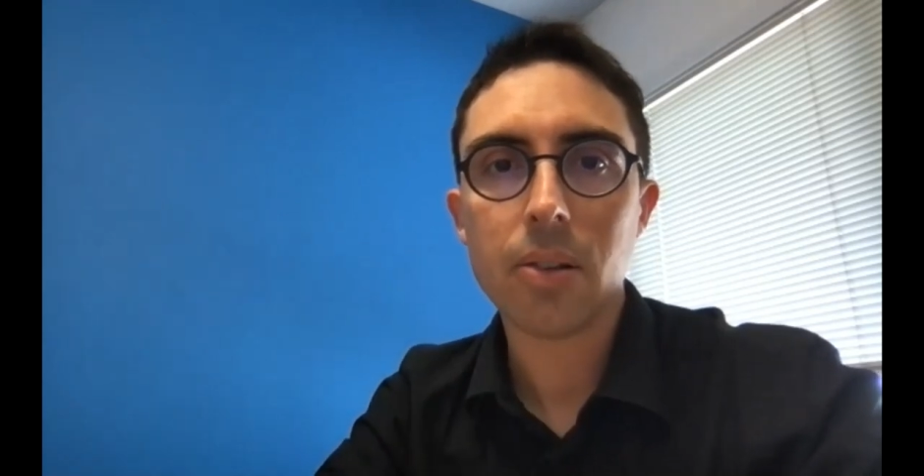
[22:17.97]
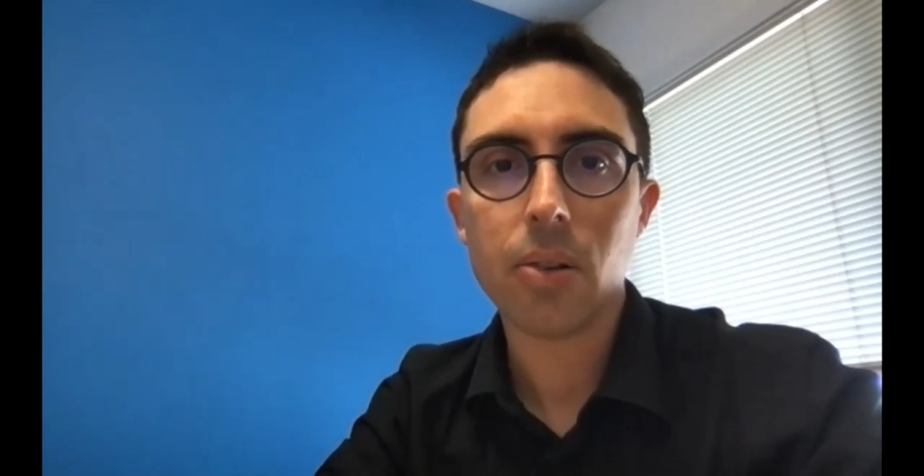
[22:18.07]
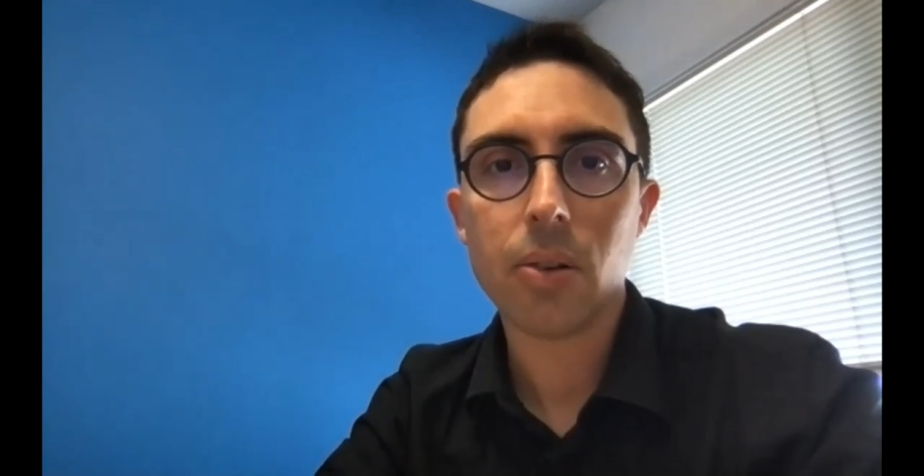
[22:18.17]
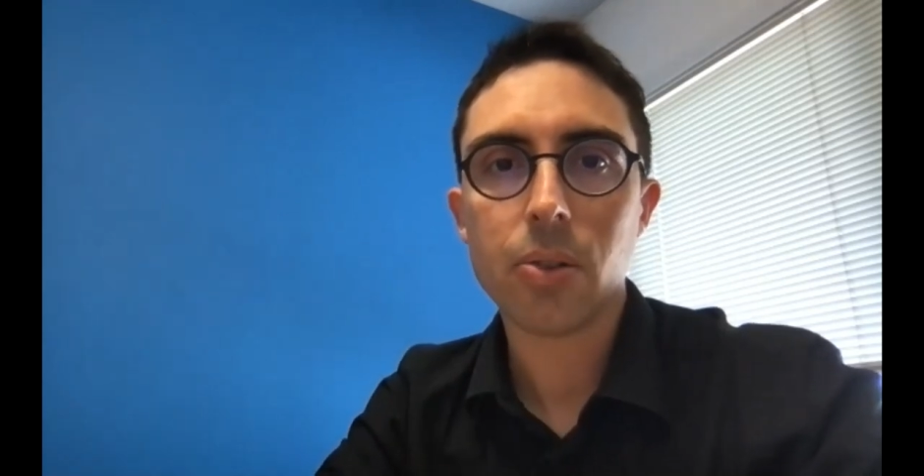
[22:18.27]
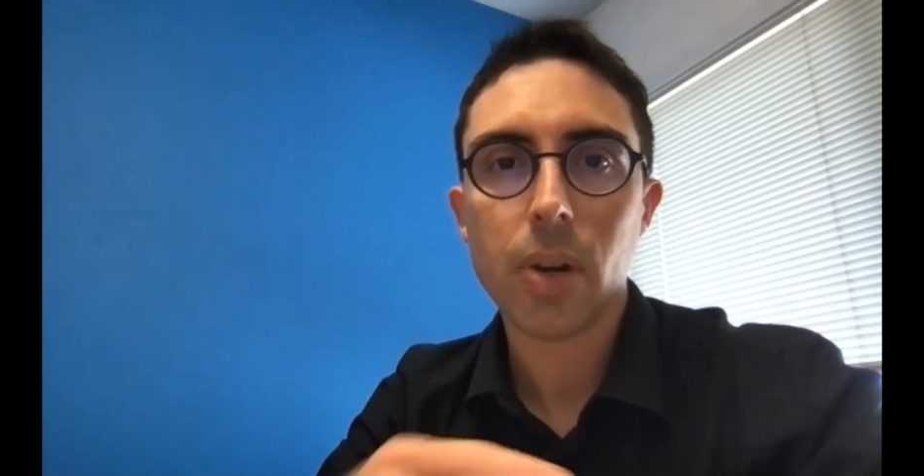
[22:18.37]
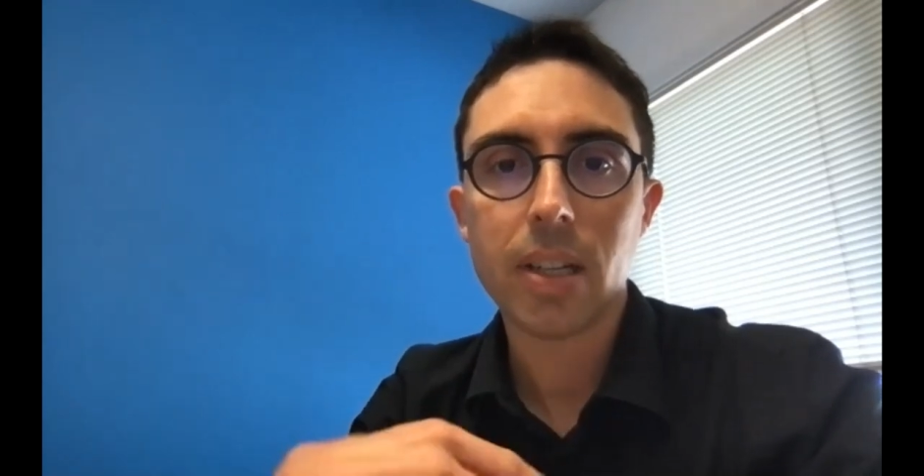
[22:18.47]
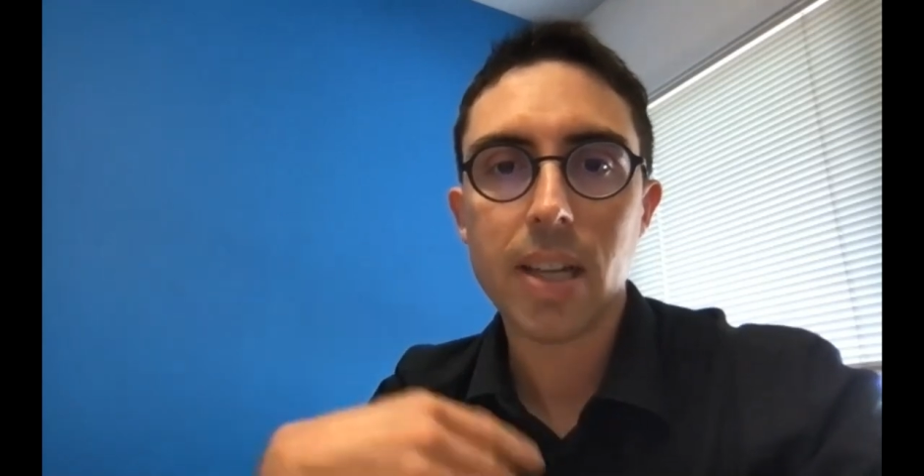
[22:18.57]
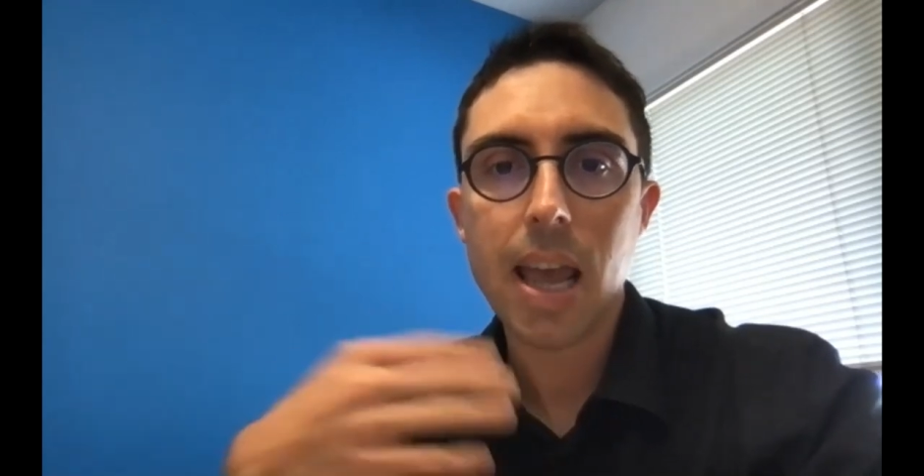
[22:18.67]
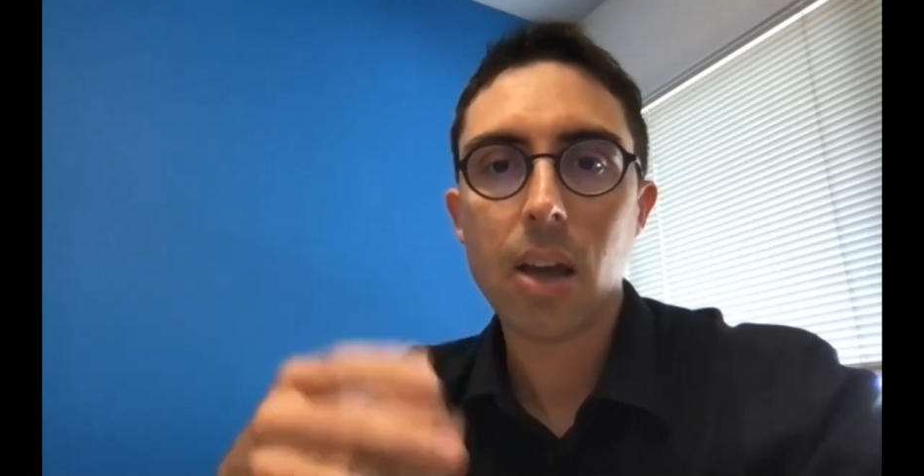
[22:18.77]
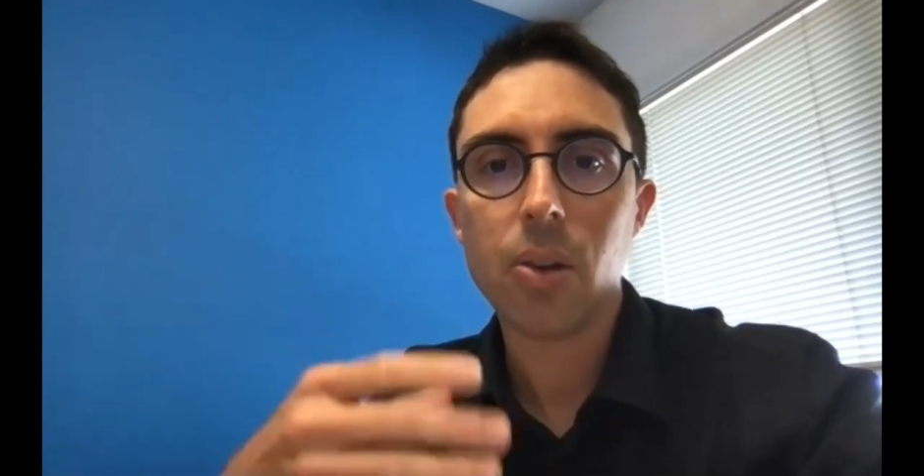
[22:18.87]
you're
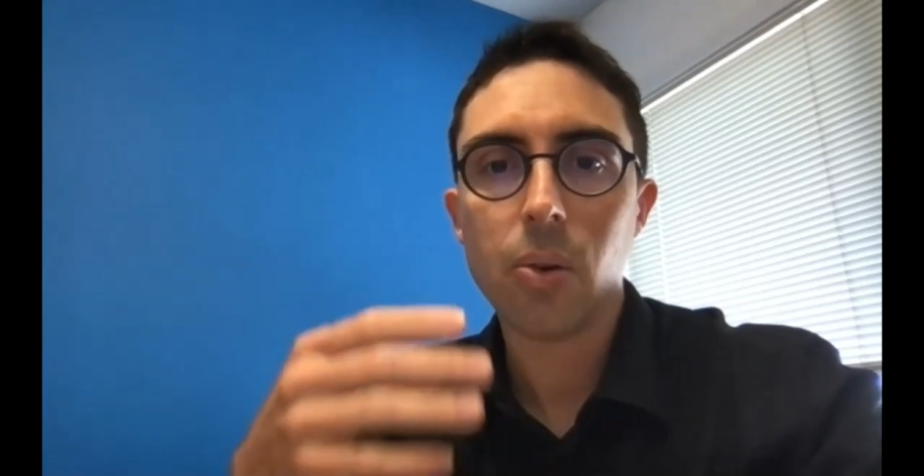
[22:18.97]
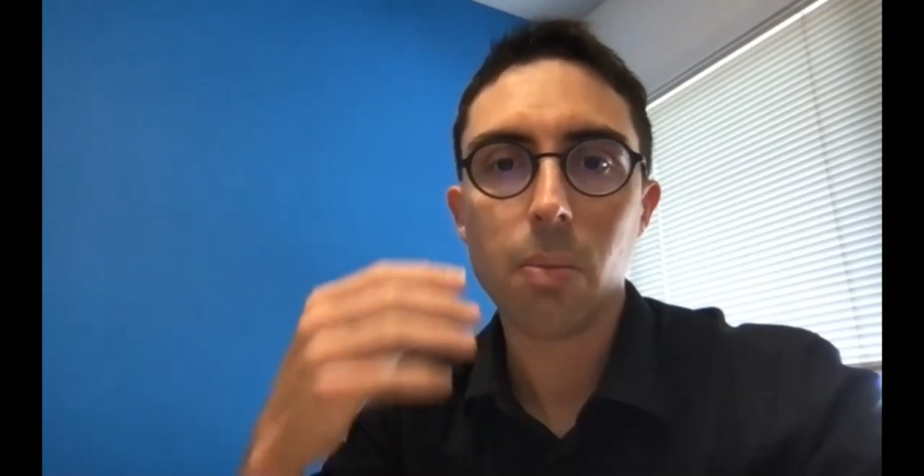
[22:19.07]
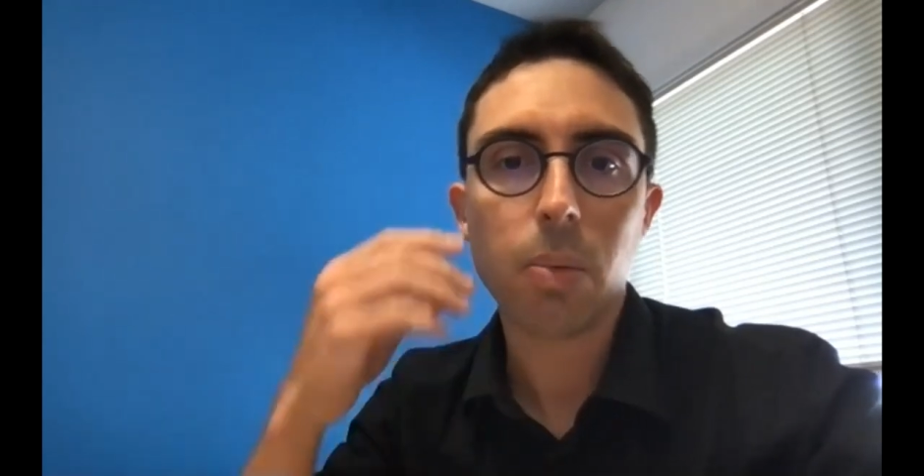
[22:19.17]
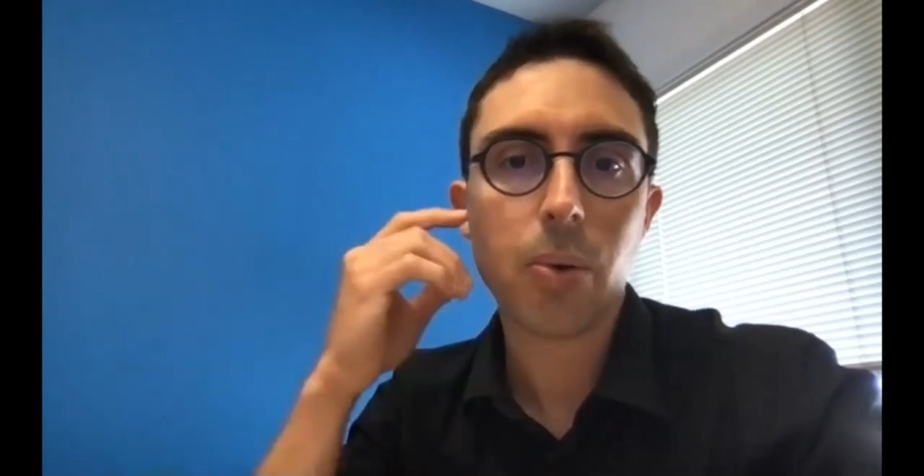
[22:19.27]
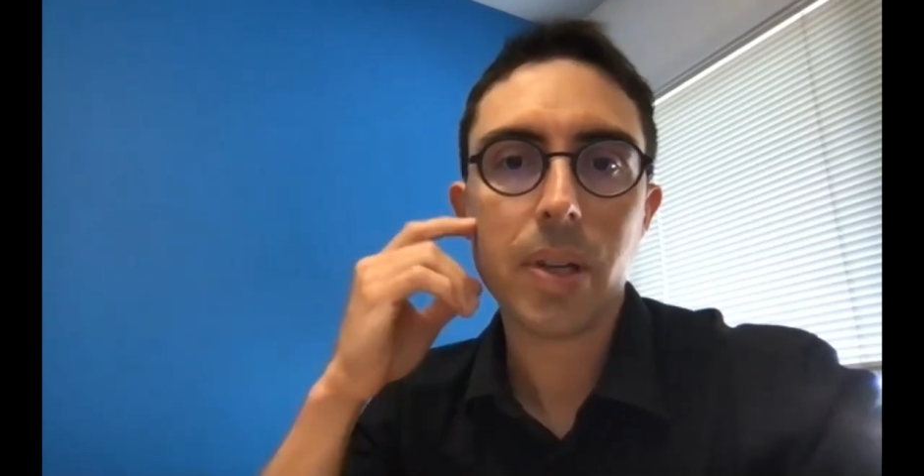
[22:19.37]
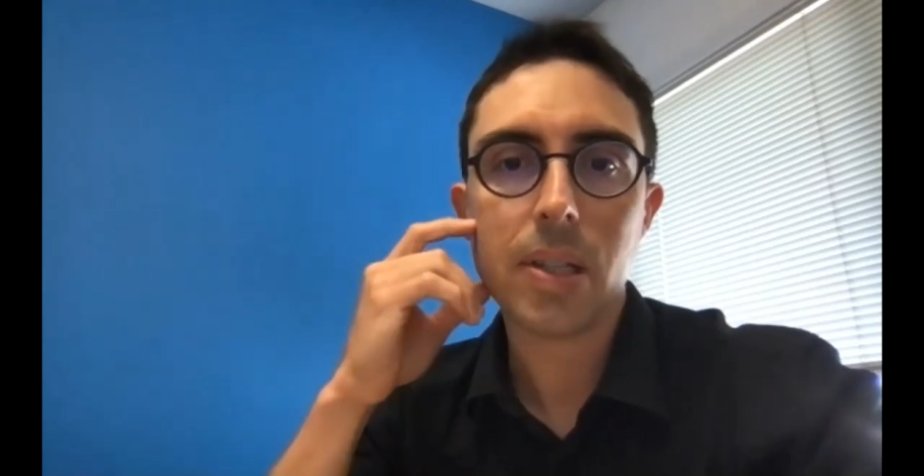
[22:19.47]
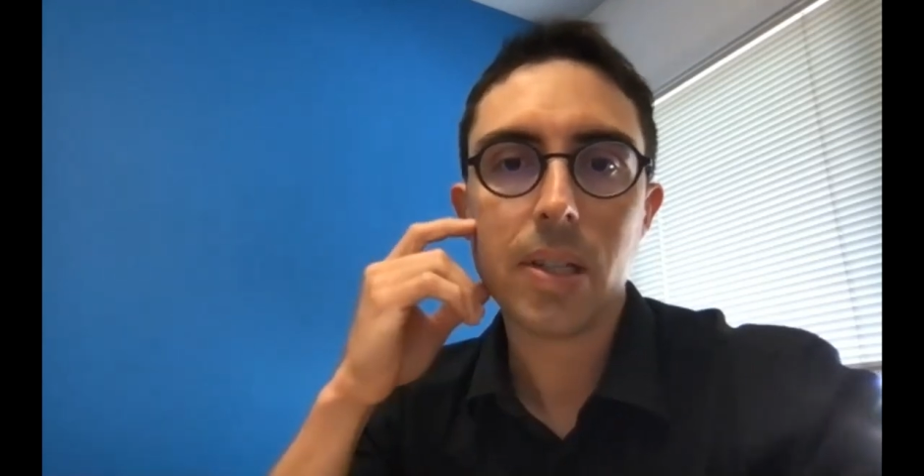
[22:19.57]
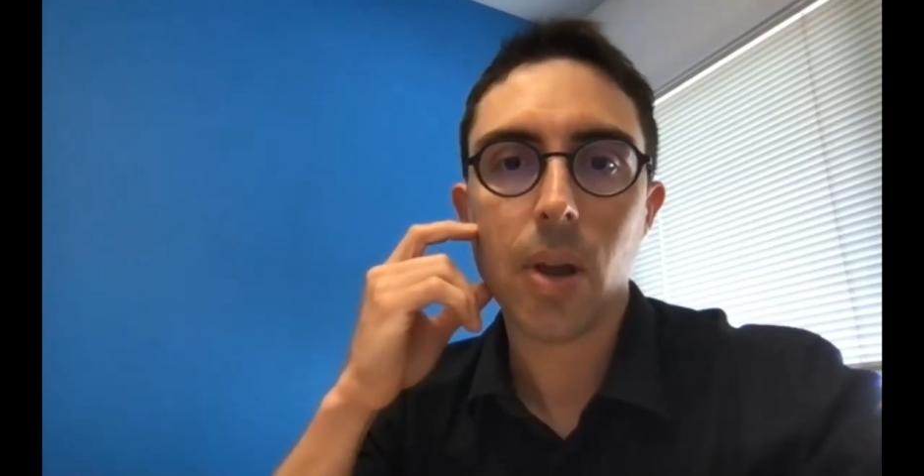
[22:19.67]
contracting out your employees,